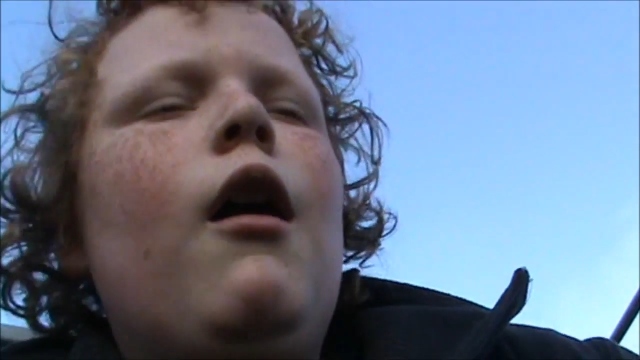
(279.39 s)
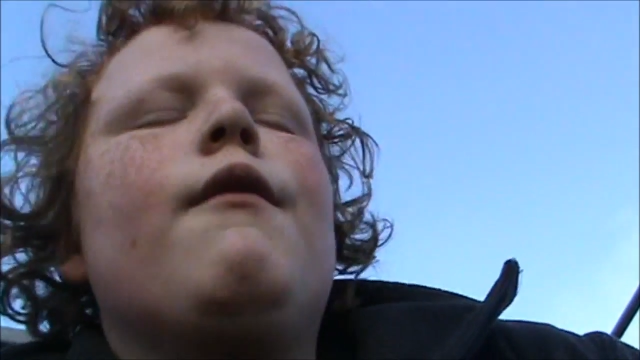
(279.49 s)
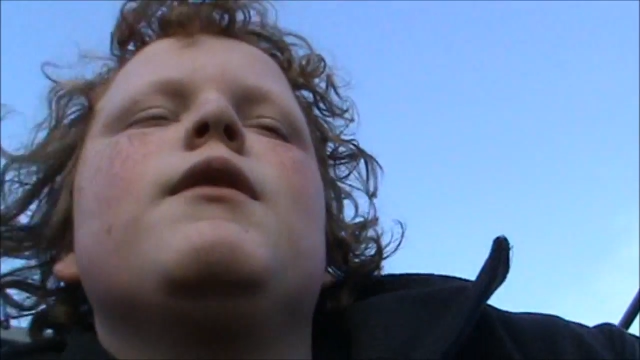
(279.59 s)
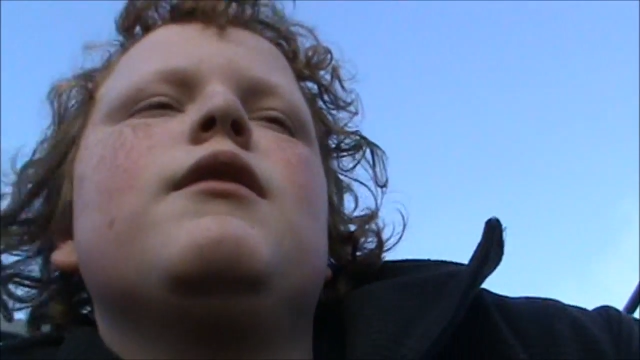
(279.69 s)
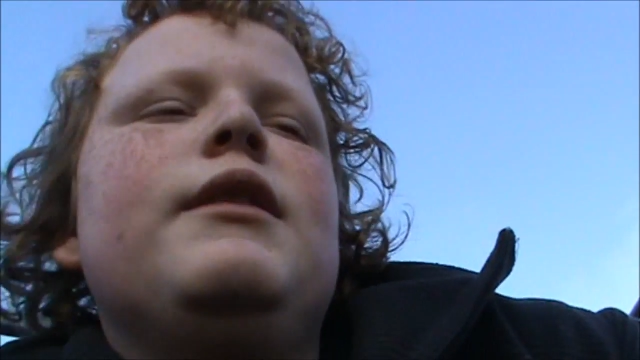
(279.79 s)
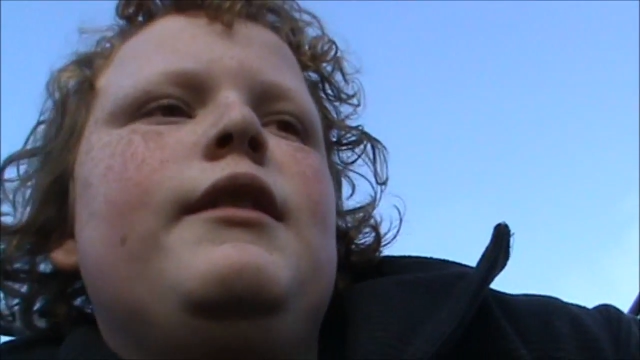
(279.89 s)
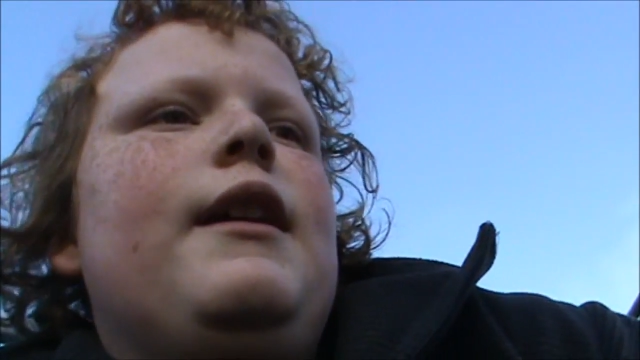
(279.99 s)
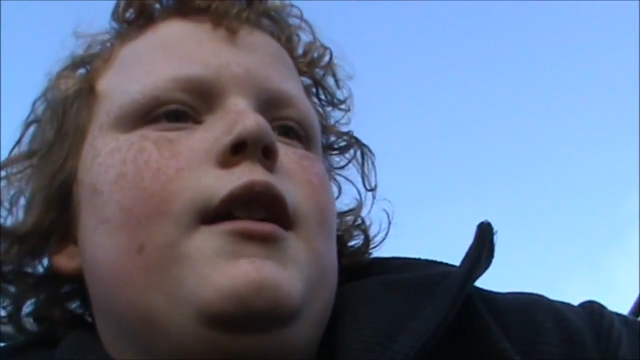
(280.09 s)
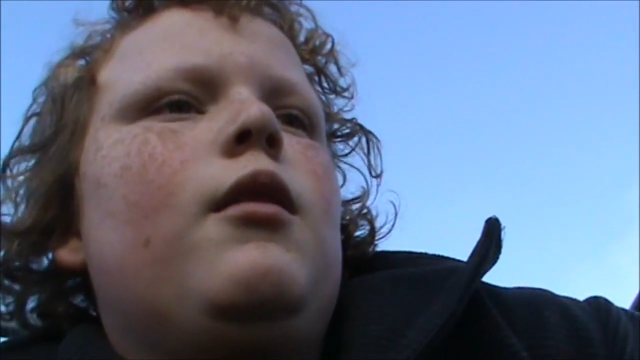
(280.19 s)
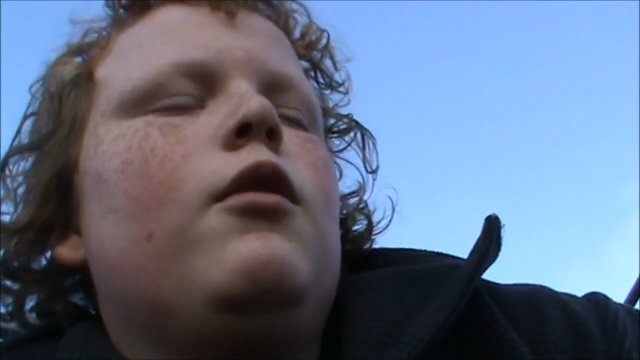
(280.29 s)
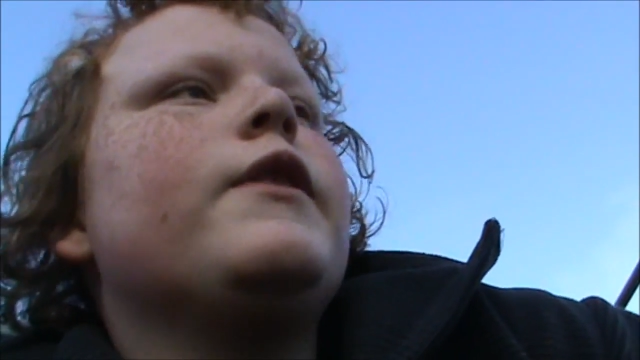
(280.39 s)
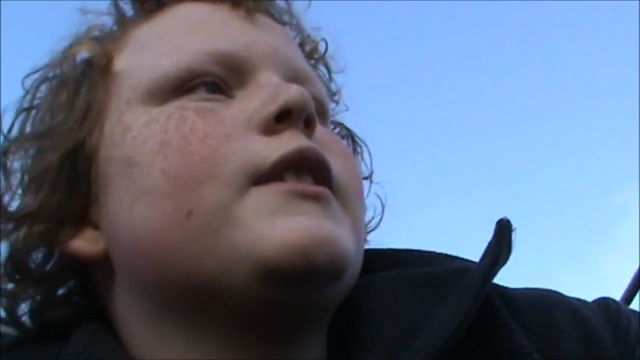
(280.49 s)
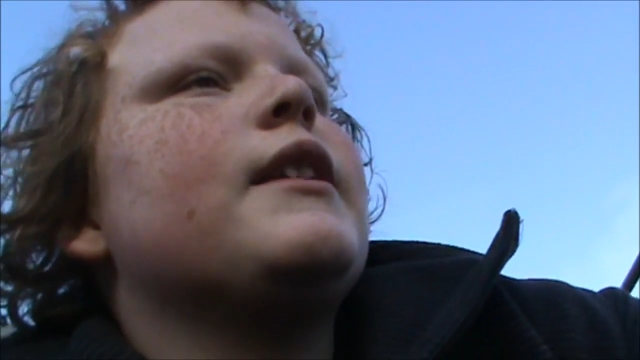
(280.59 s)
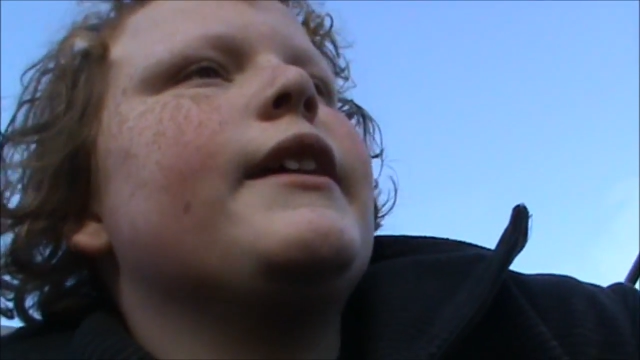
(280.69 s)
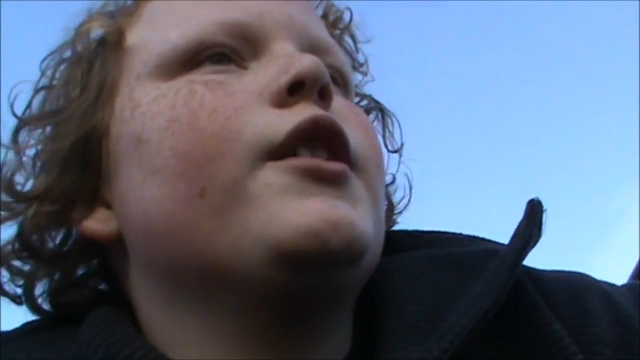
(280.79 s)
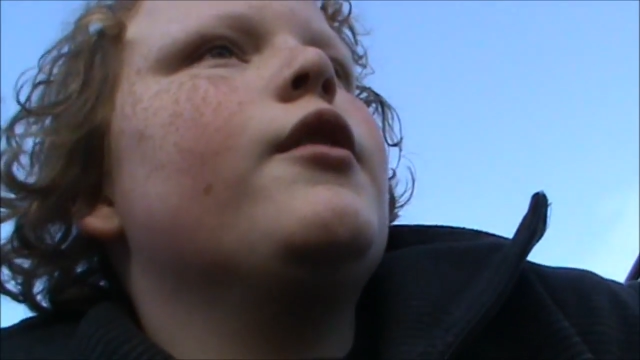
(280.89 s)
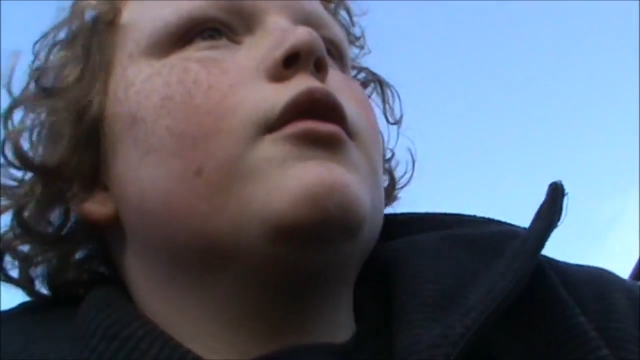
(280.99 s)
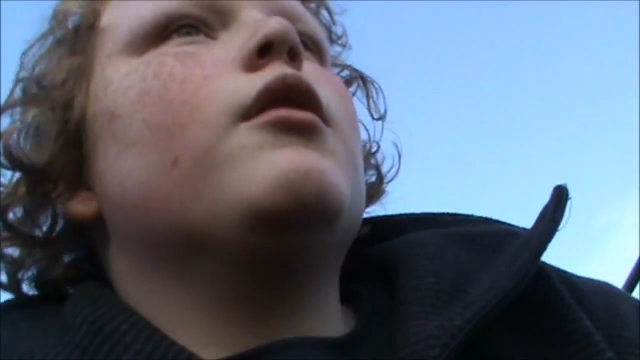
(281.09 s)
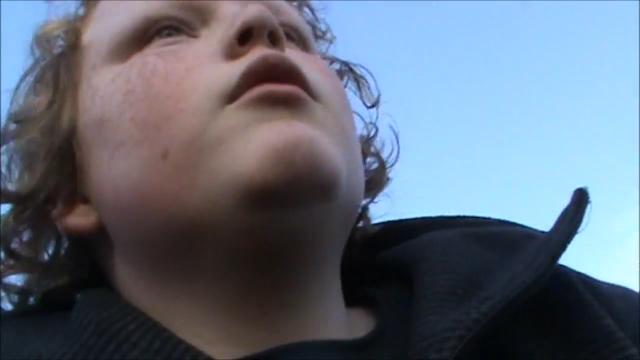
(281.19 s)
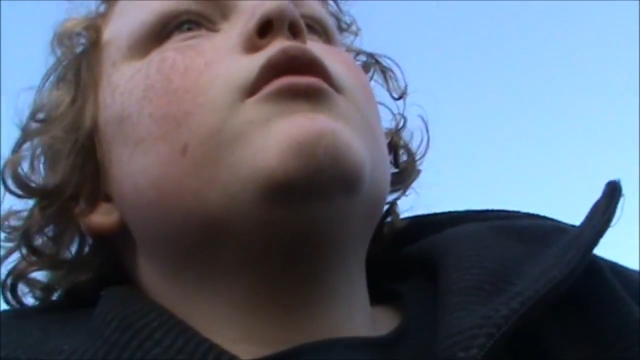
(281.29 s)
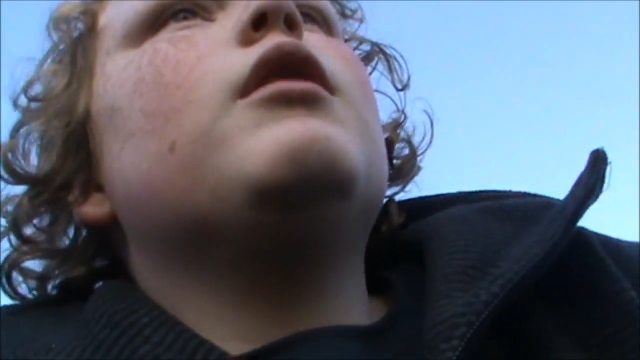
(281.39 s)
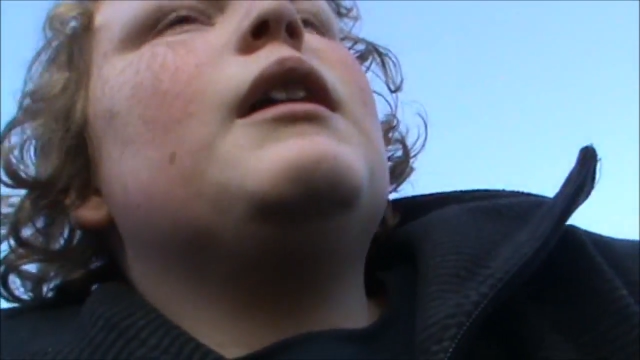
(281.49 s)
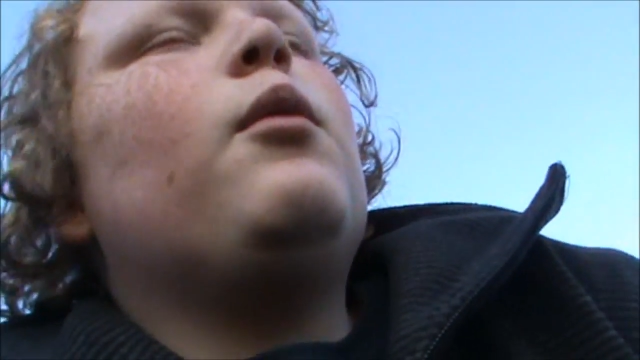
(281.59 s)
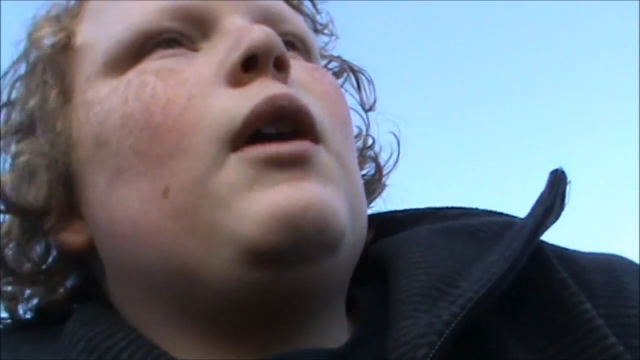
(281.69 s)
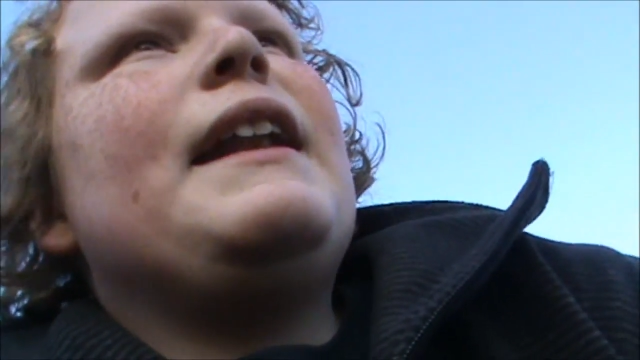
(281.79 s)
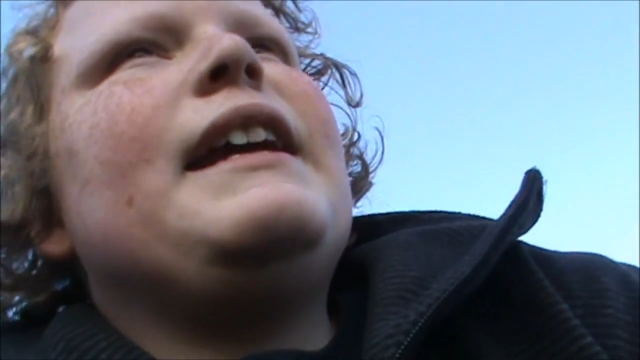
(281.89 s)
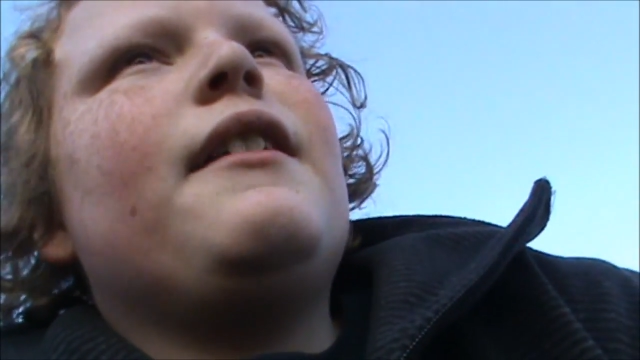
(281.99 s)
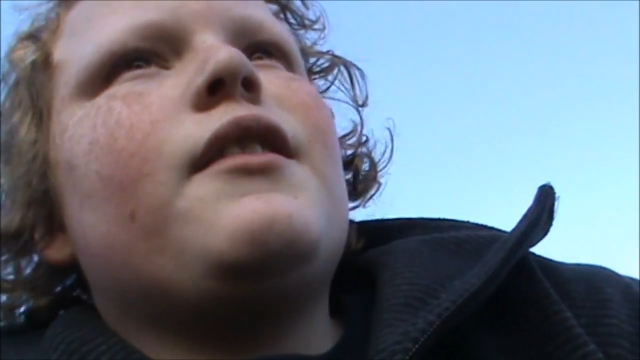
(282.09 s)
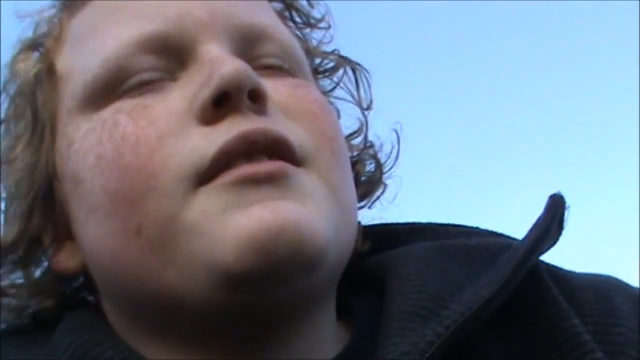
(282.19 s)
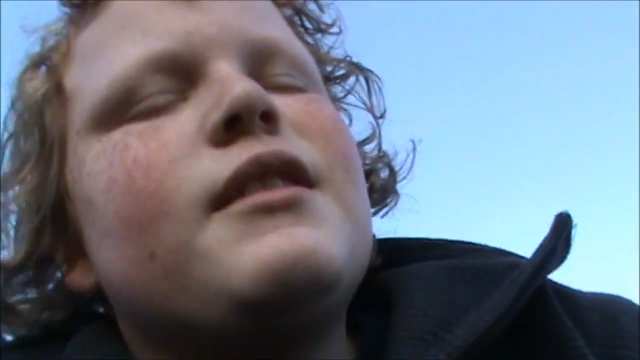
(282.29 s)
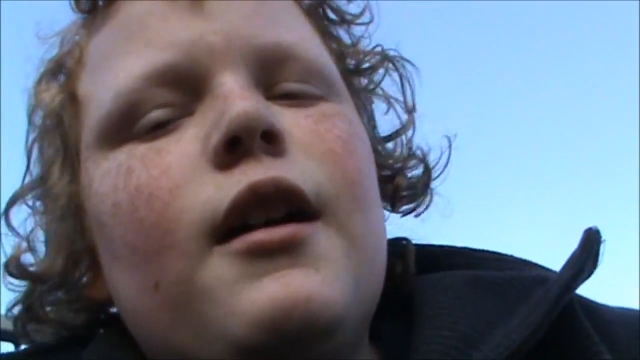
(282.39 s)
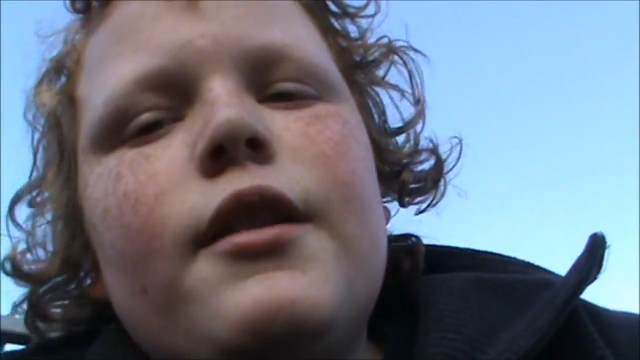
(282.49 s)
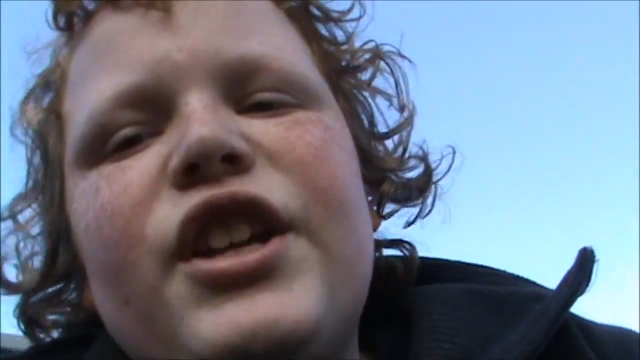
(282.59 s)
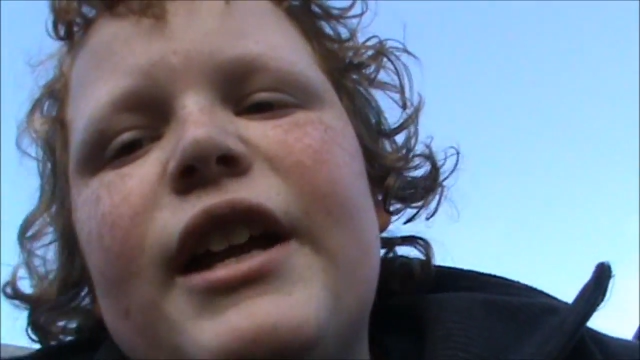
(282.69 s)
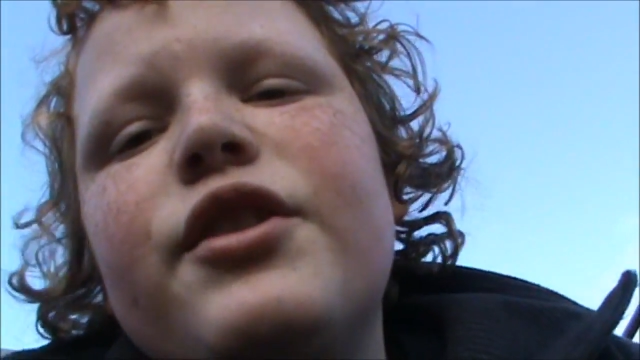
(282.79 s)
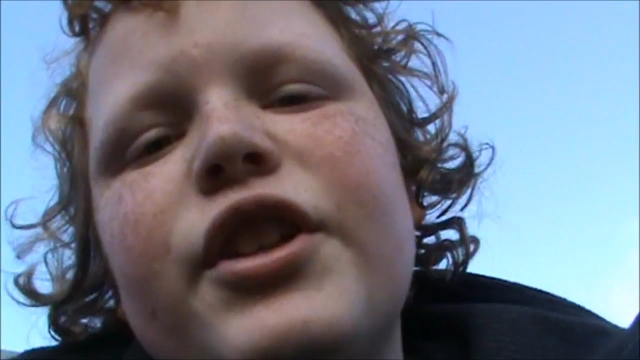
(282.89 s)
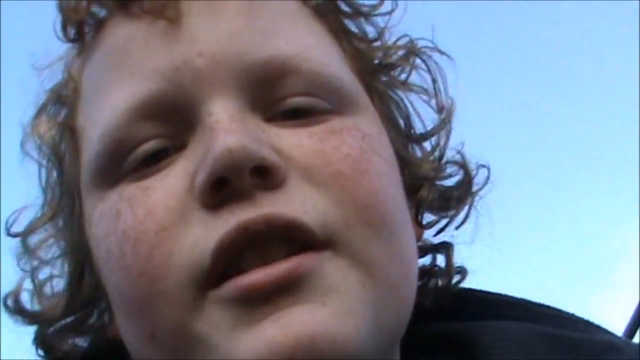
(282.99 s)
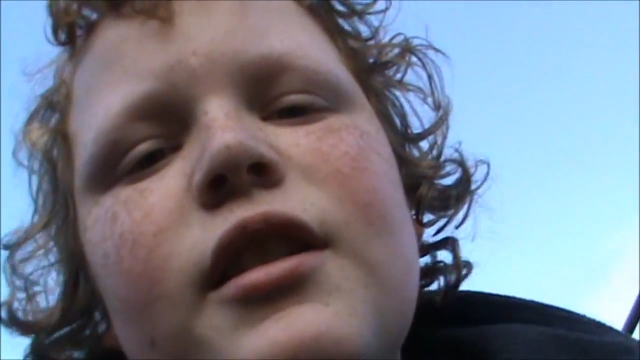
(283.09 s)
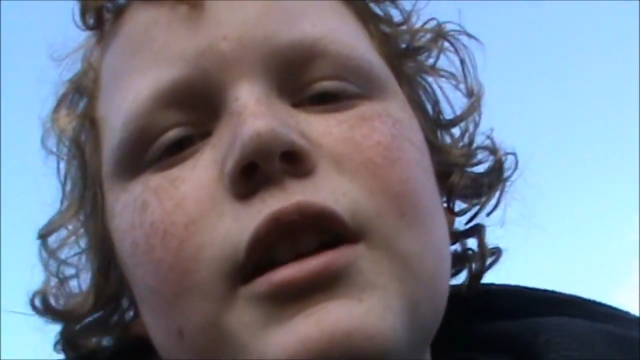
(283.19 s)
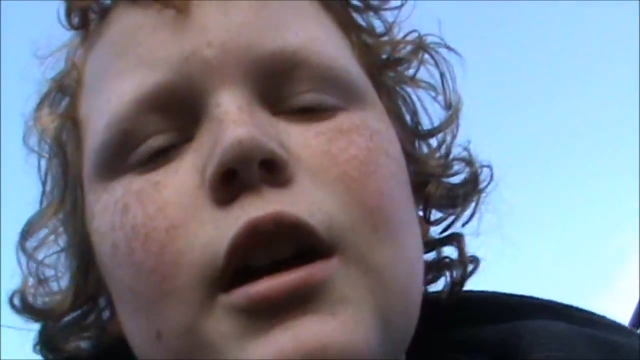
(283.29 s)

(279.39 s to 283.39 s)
For, yeah, obviously Google, or any other search engine,